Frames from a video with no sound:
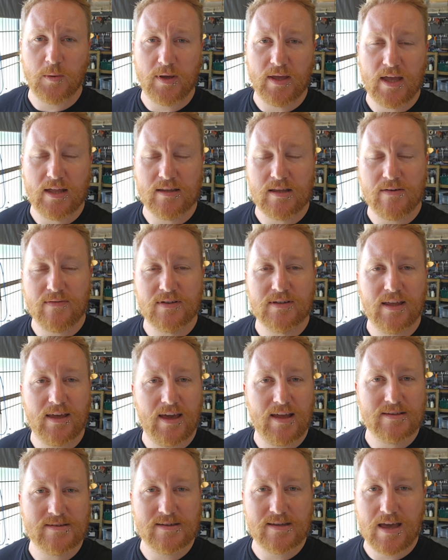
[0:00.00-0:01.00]
We endeavour to
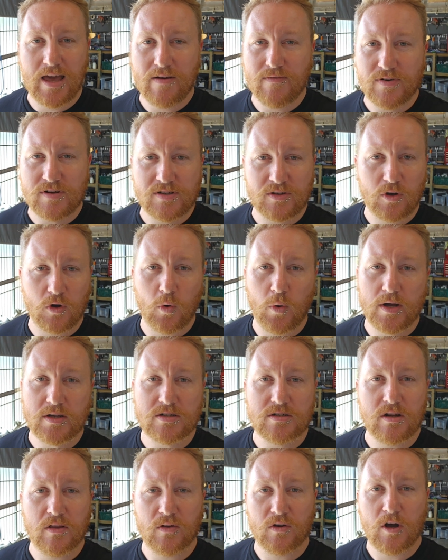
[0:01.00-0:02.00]
answer every single
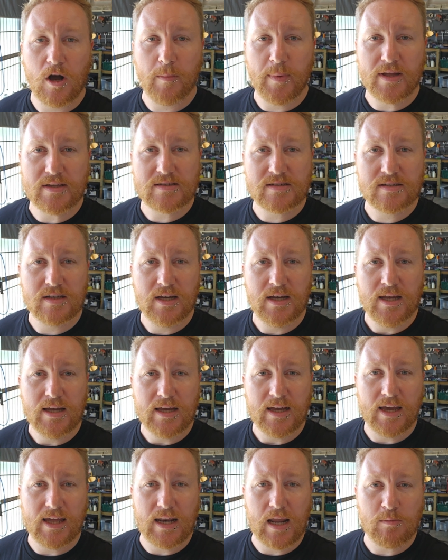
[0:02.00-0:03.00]
question in the comments,
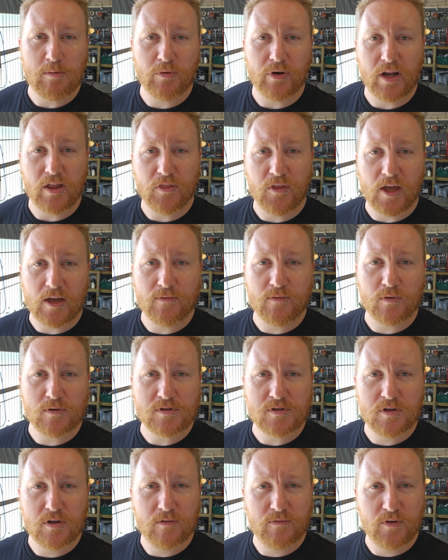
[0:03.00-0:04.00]
and we're really thankful
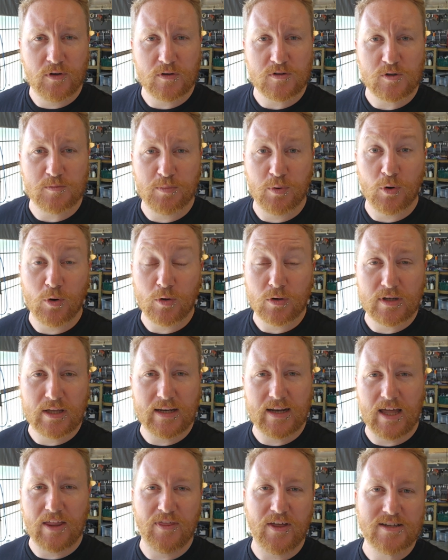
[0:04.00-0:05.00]
for your support,
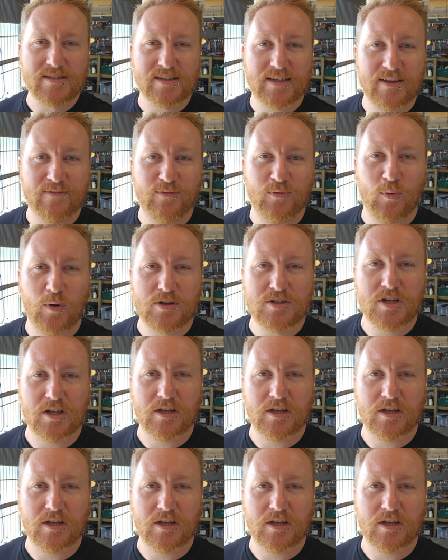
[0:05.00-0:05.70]
and thanks again for watching.